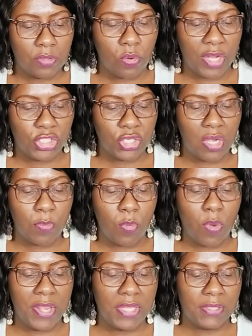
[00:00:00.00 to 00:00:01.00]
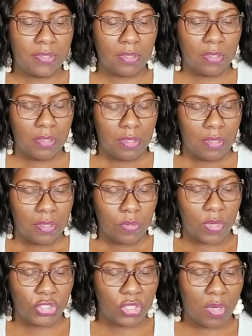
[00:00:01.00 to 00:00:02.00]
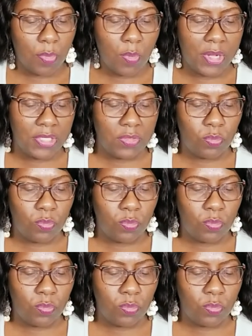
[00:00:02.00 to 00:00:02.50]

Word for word: Question number one is, question number one is